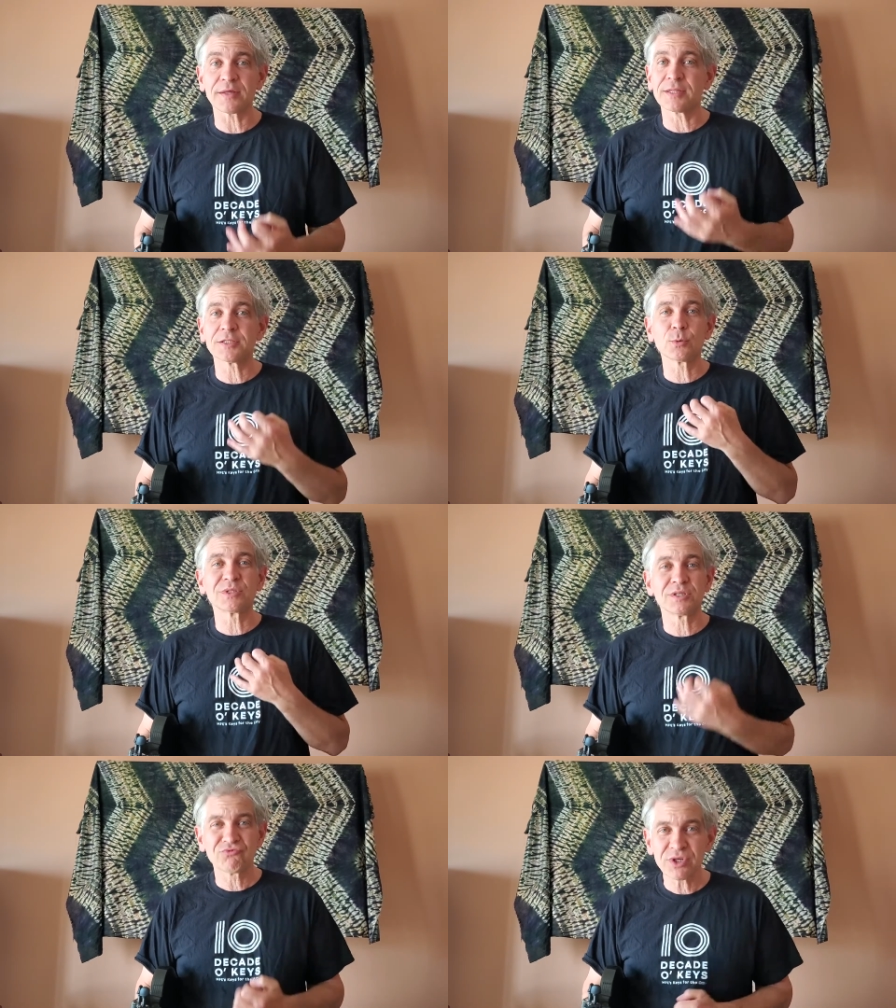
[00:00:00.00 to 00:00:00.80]
This was
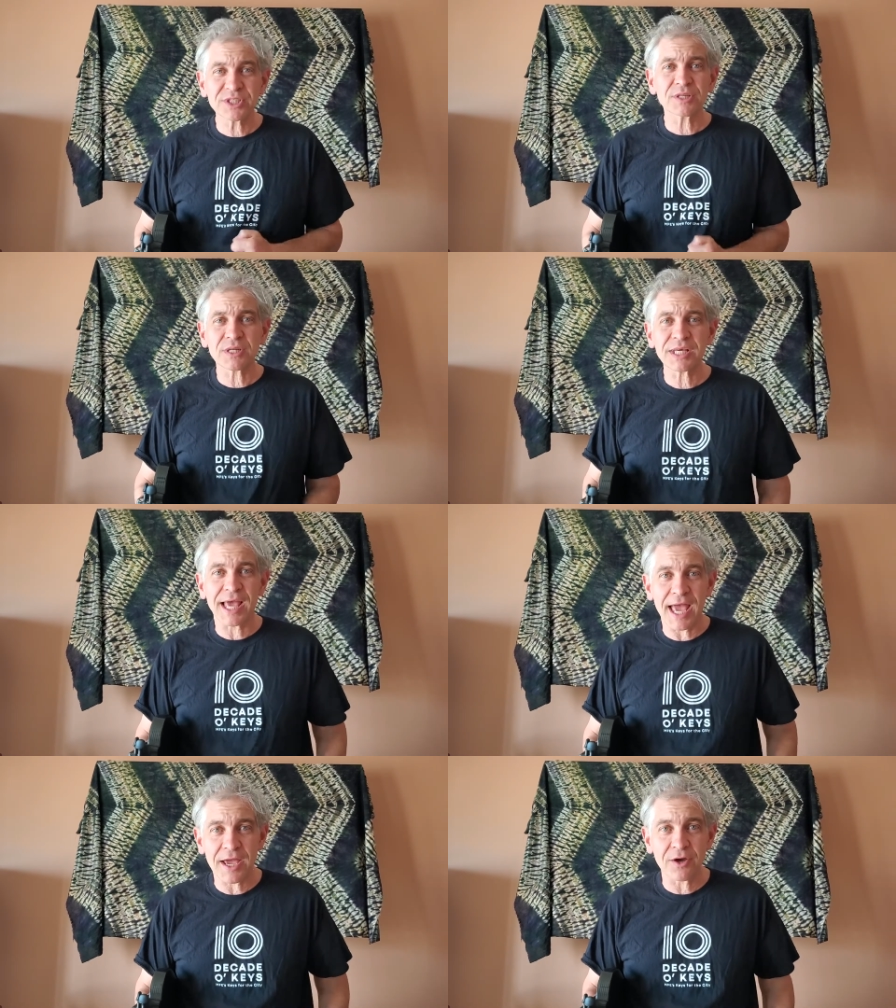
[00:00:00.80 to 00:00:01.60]
originally
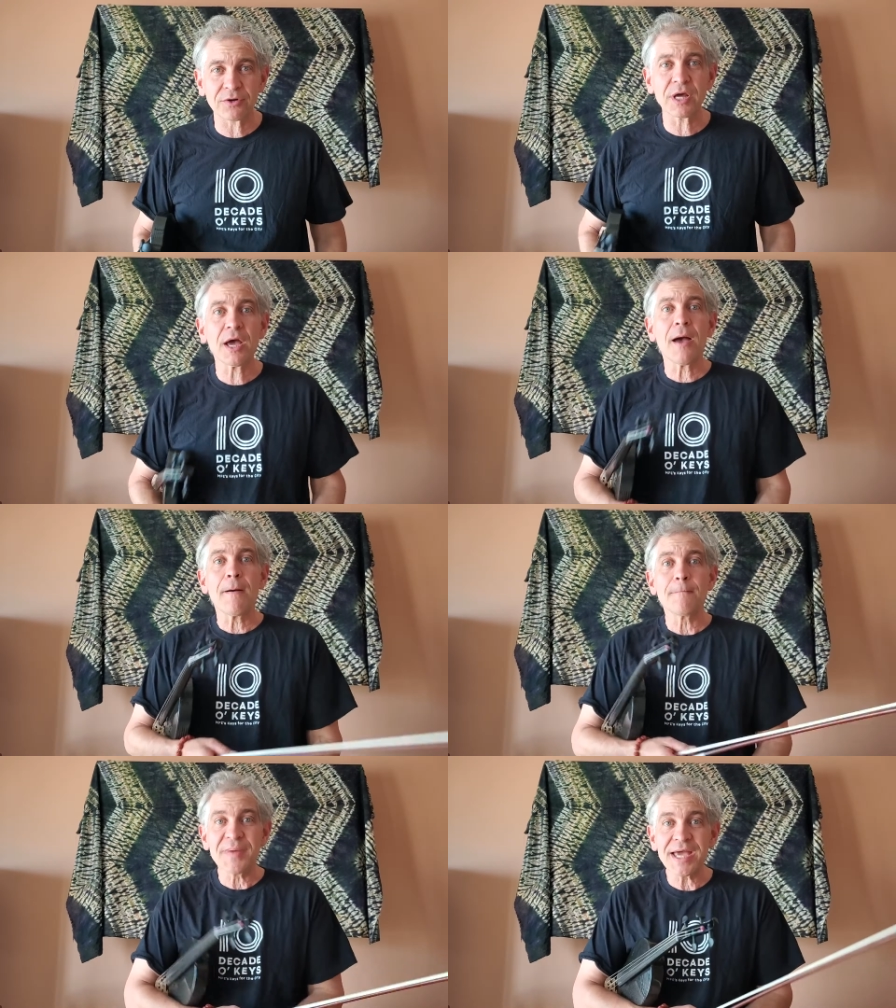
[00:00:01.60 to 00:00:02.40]
aired
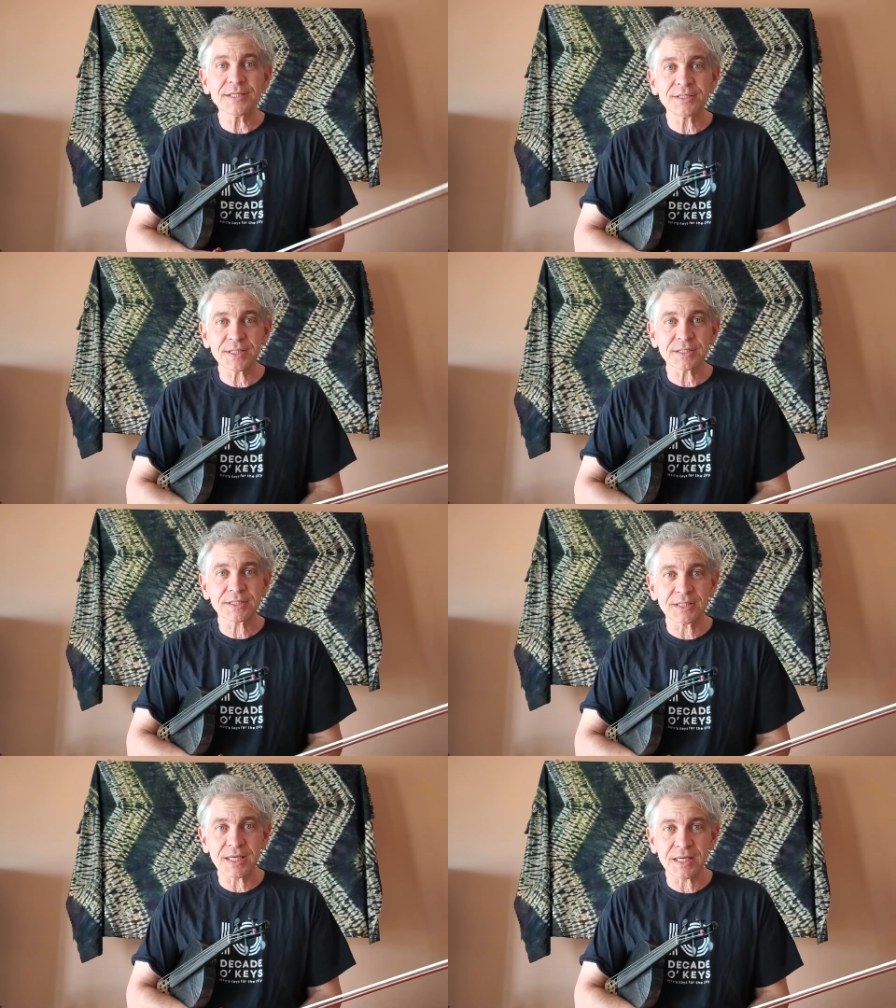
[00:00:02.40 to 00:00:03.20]
May
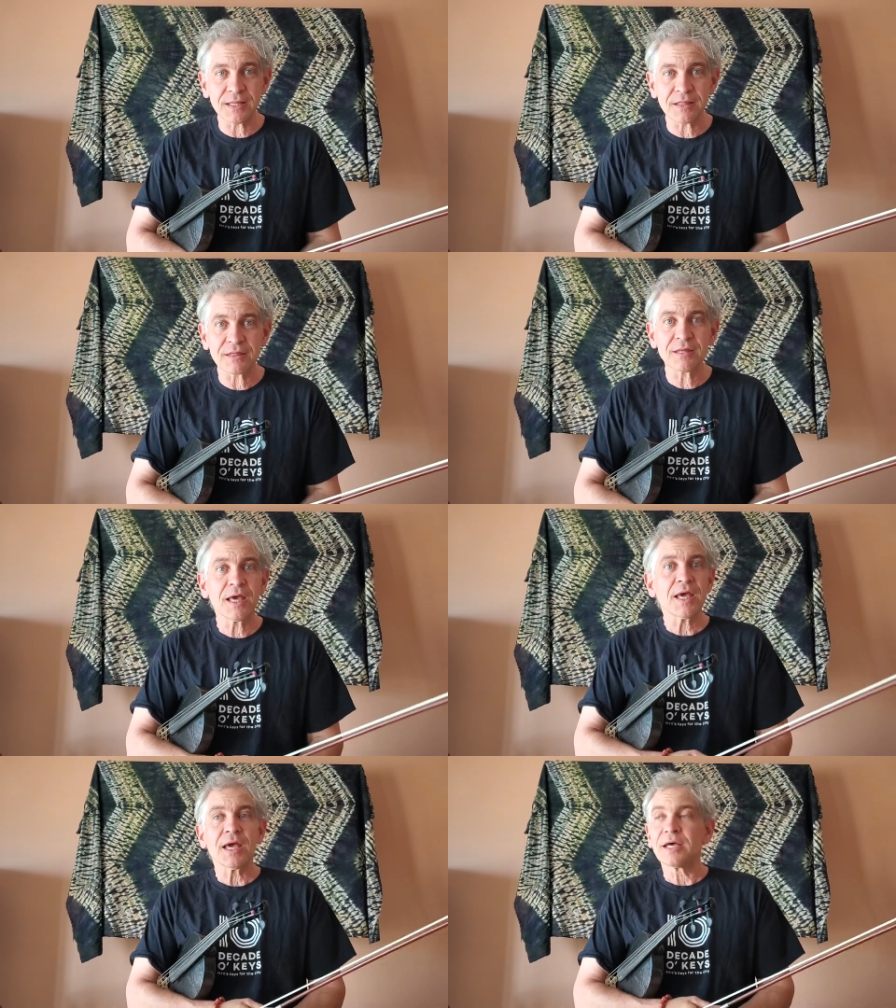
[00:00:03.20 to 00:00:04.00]
16th,
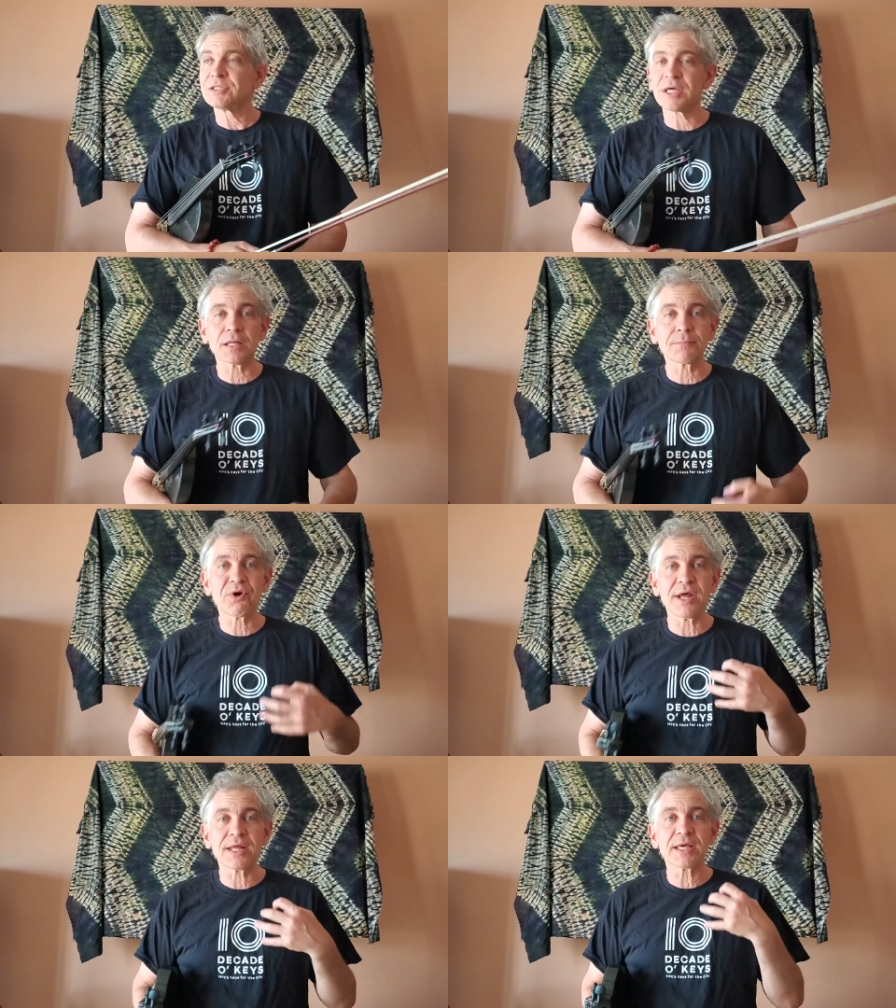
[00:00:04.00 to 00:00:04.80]

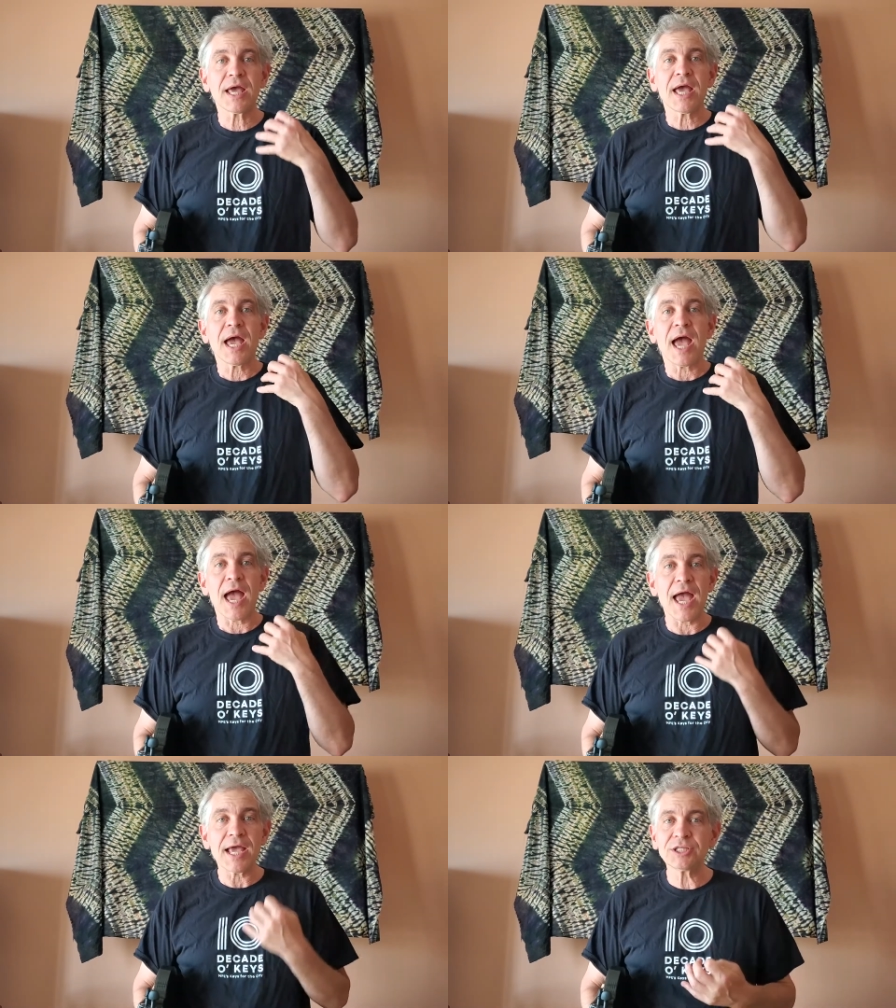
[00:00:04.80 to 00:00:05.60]
celebrating
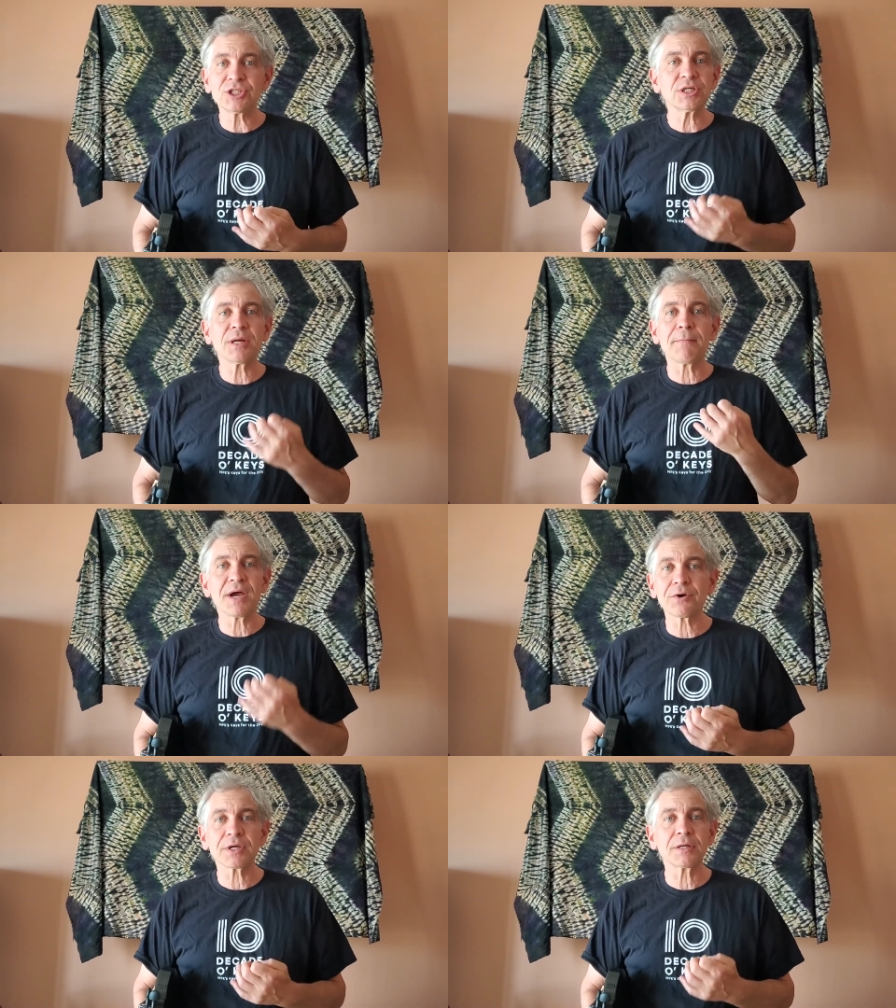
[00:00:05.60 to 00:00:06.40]
Asian
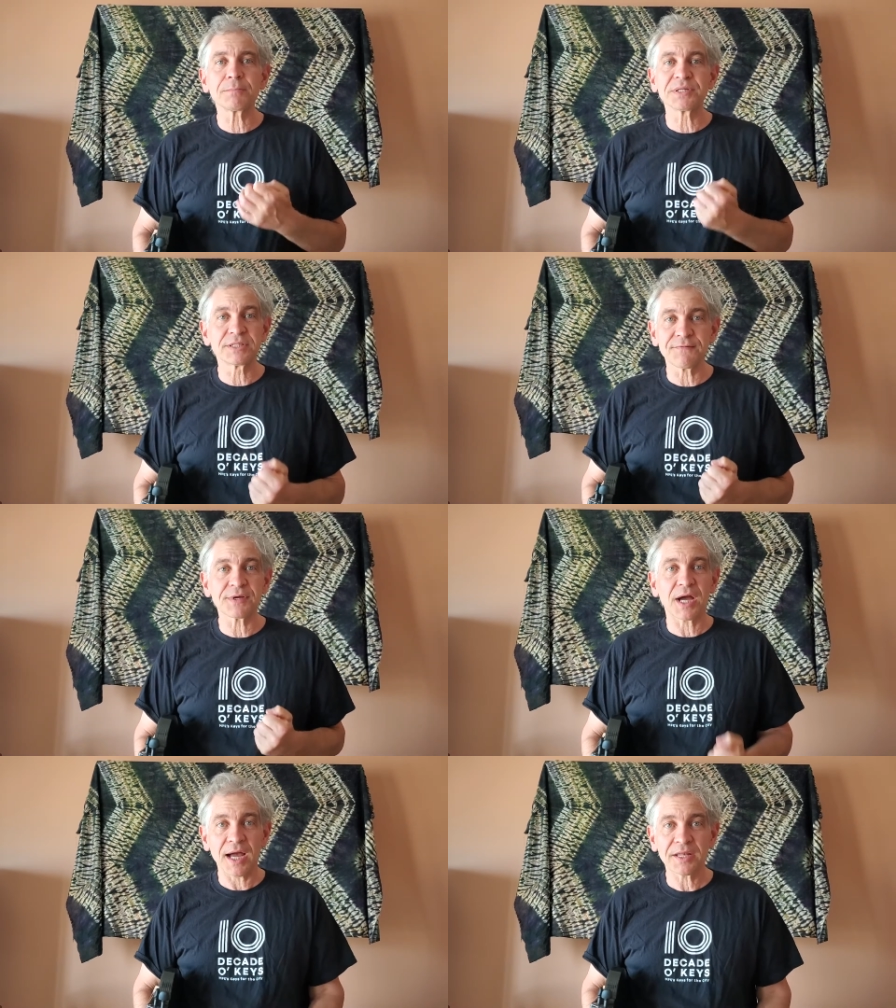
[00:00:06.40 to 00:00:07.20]
American
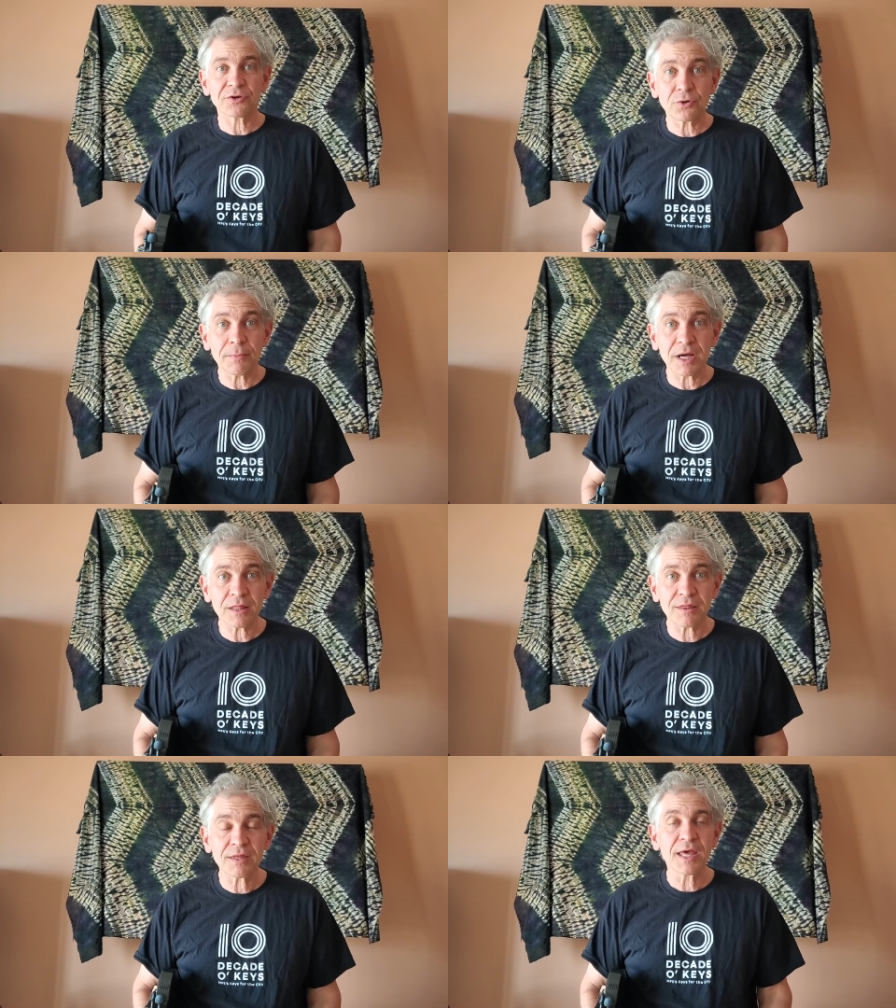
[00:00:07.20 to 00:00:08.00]
Pacific Islander Month,